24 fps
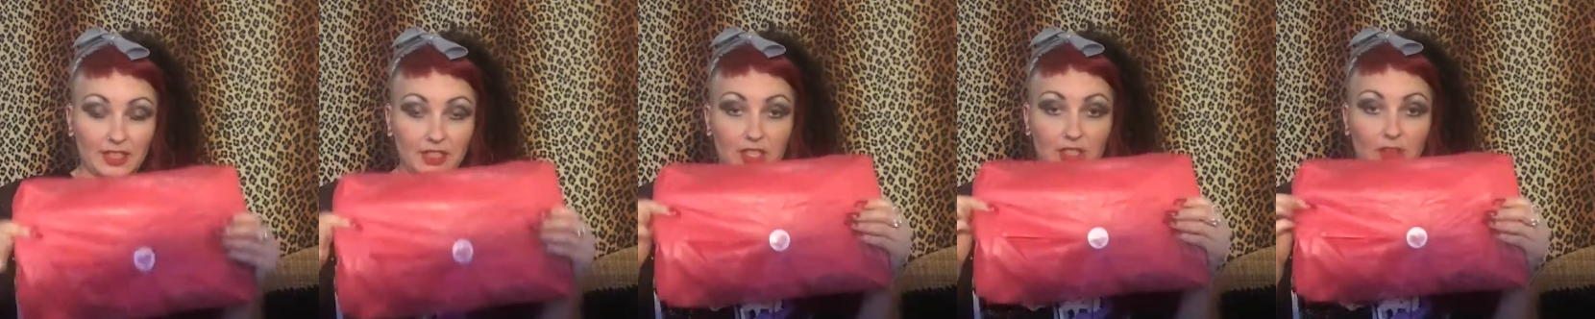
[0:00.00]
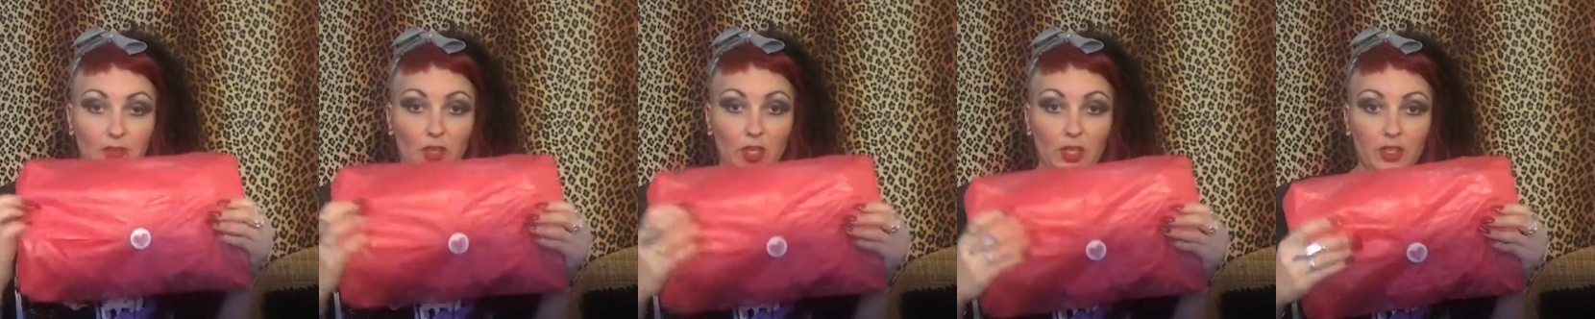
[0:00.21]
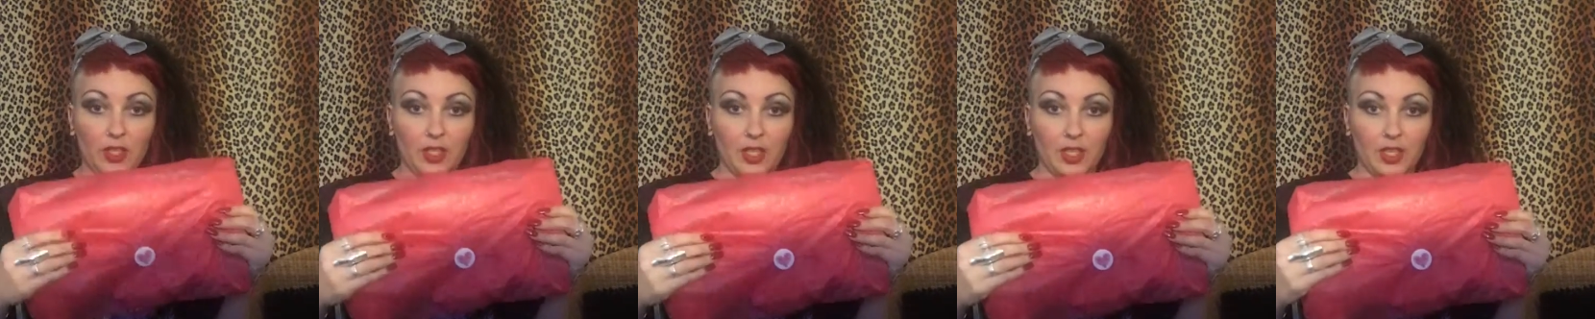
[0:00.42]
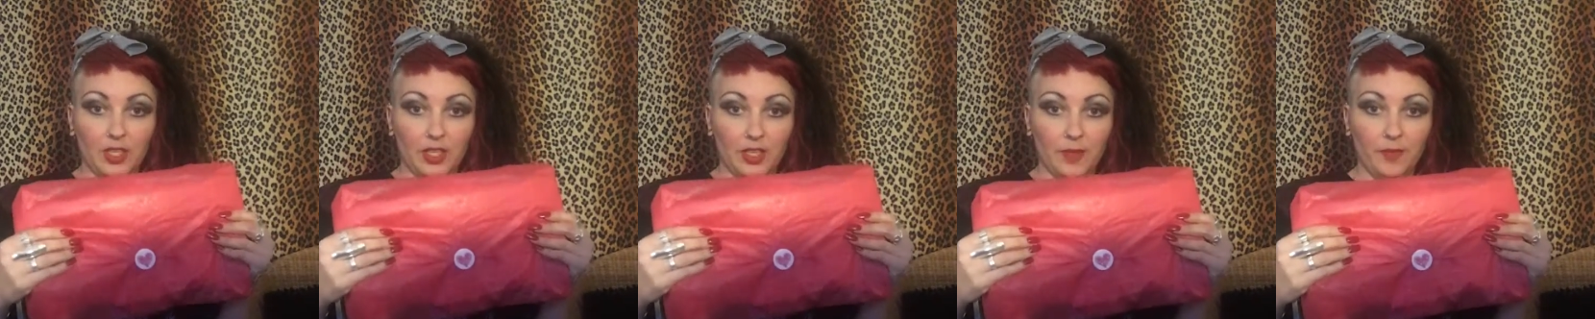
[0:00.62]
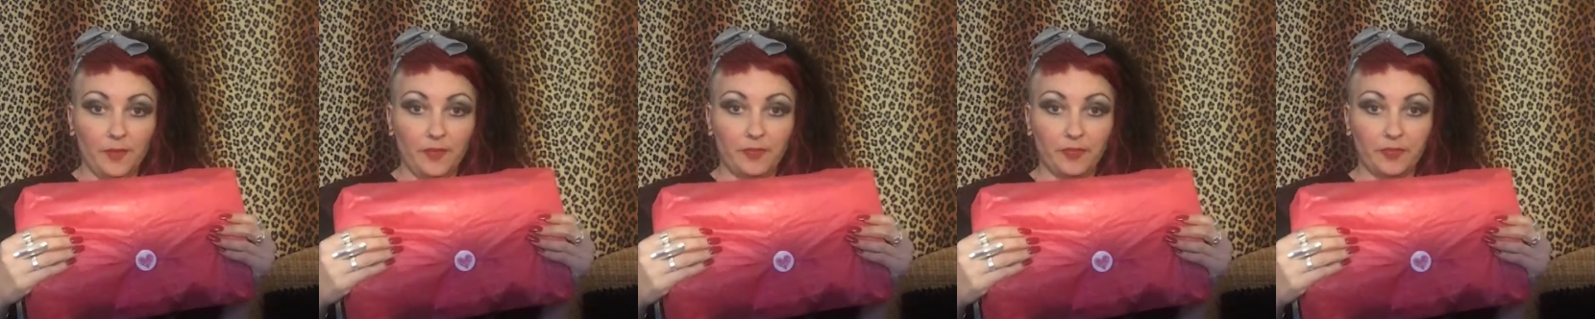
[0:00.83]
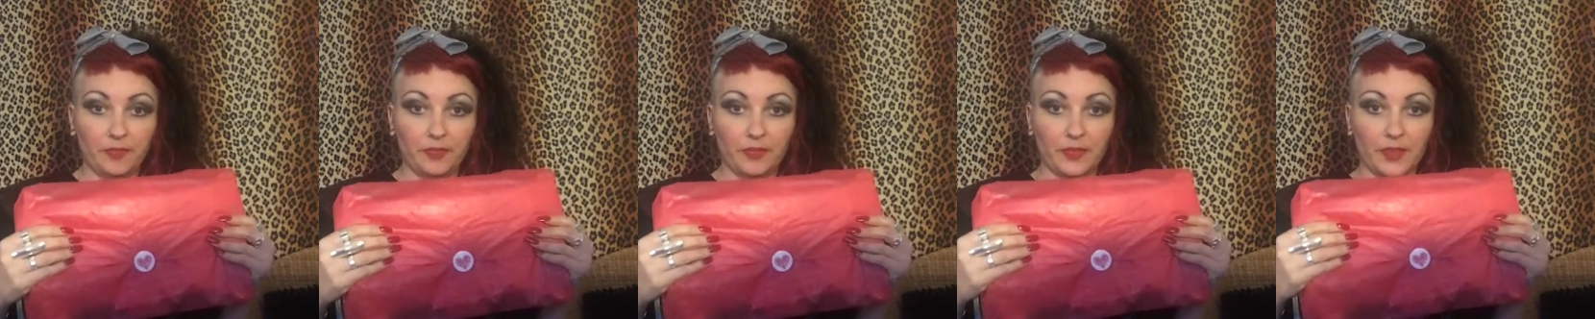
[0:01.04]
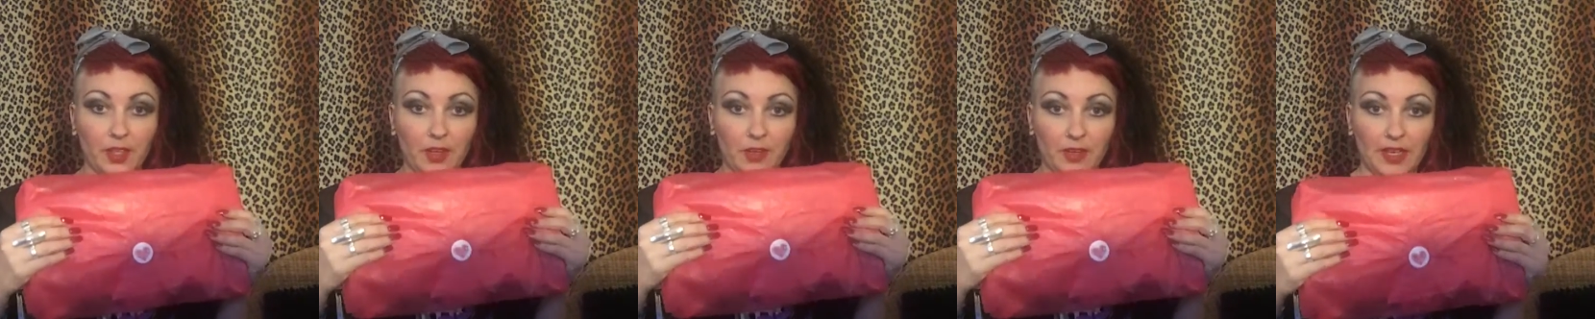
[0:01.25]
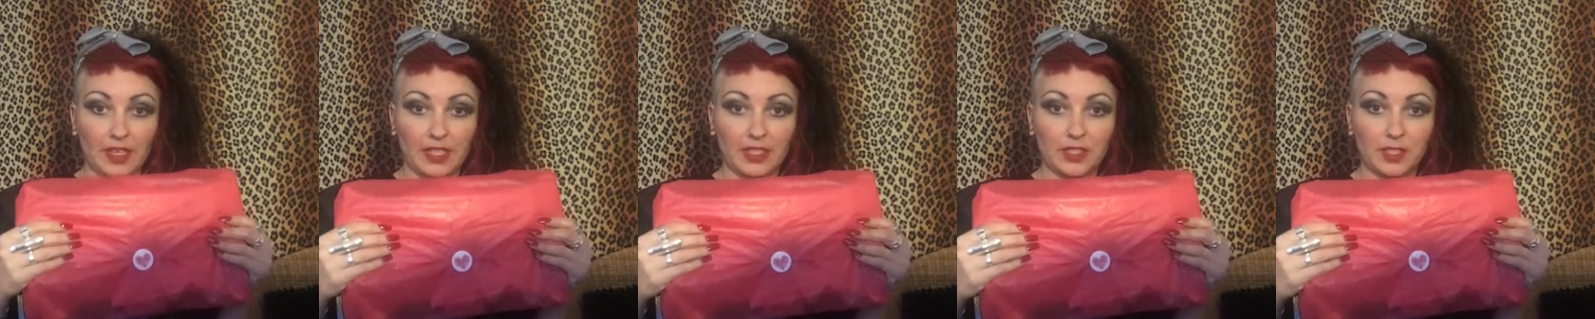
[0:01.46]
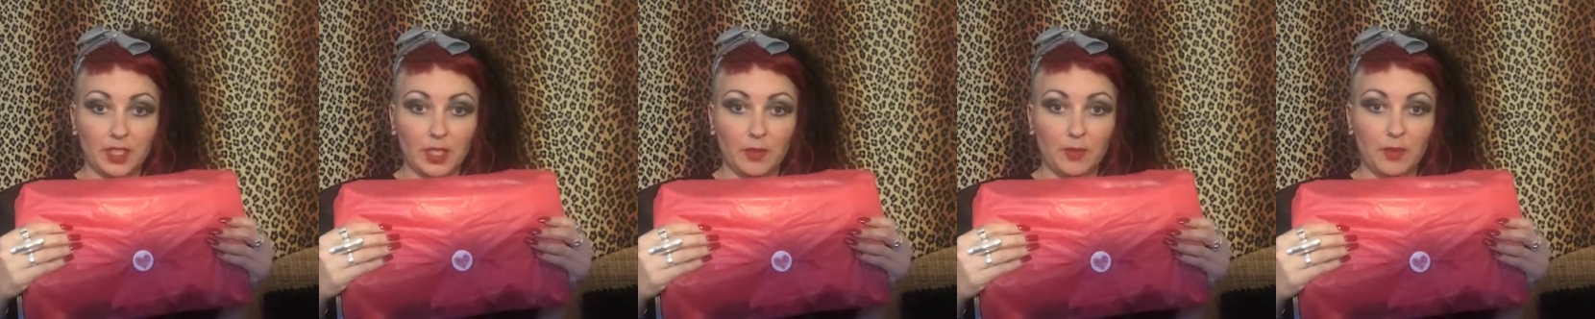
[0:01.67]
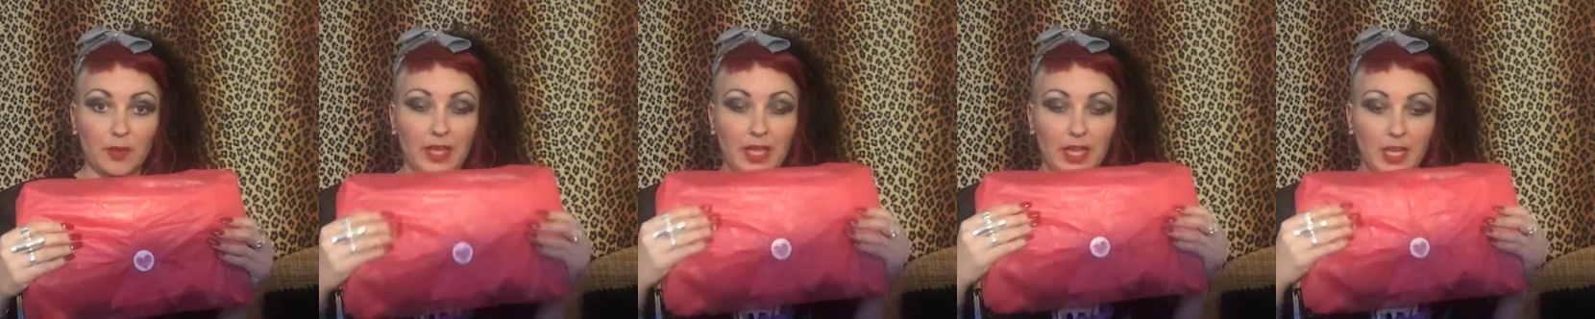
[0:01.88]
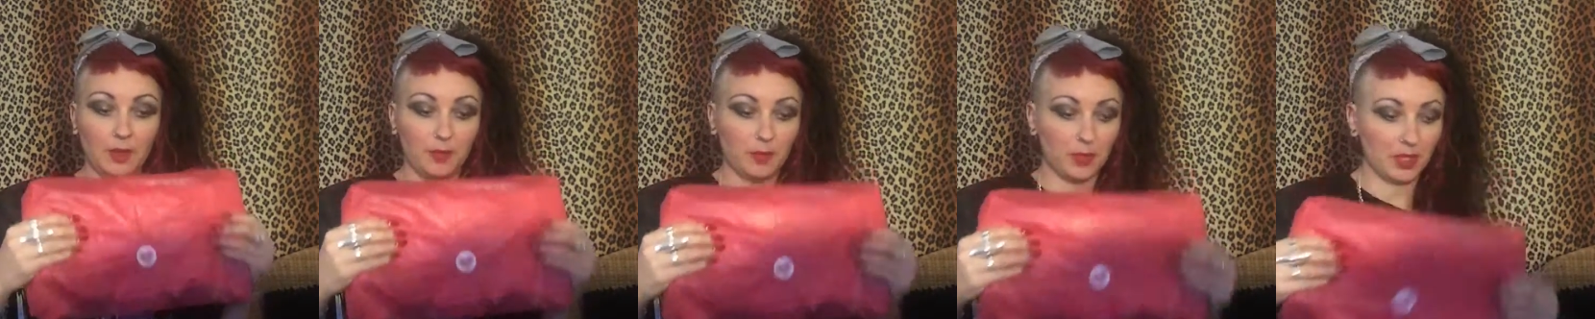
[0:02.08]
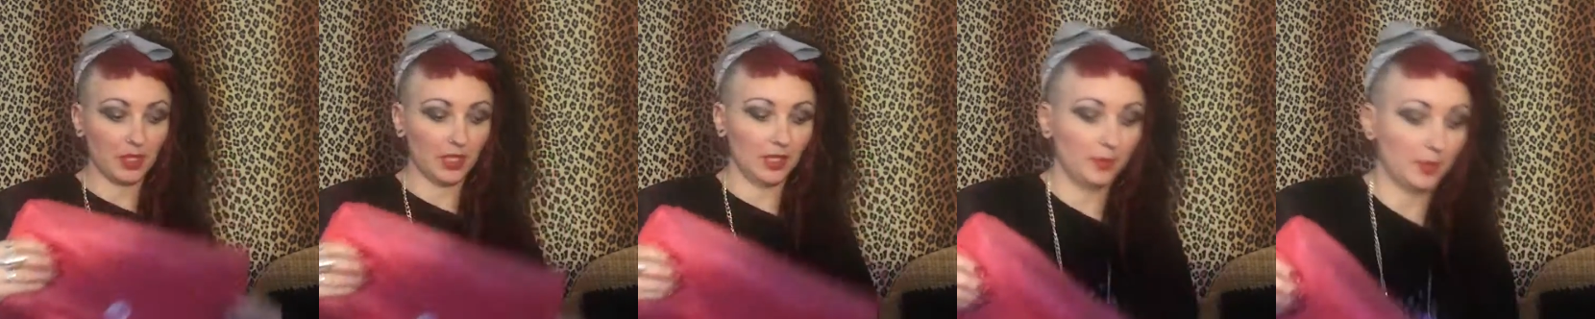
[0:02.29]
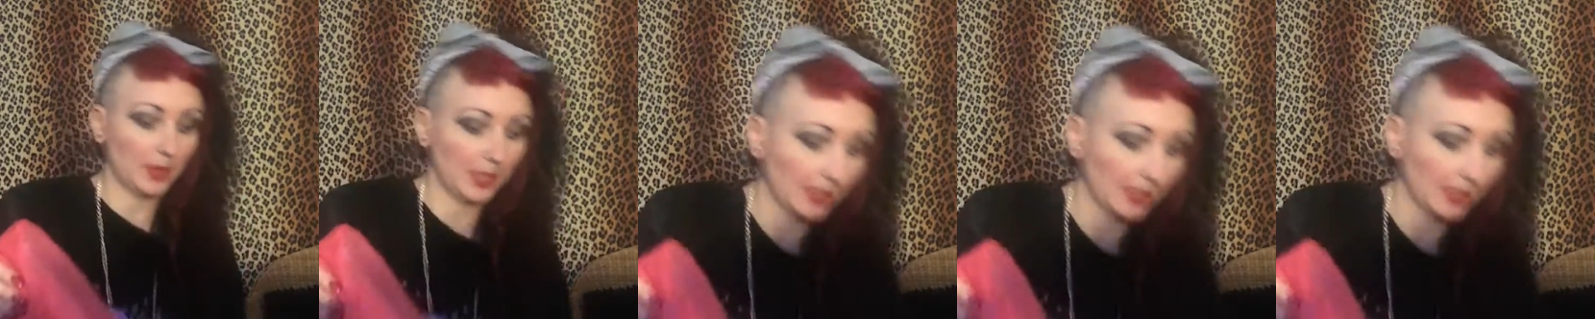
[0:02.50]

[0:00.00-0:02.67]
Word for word: you've got your your item in a poly bag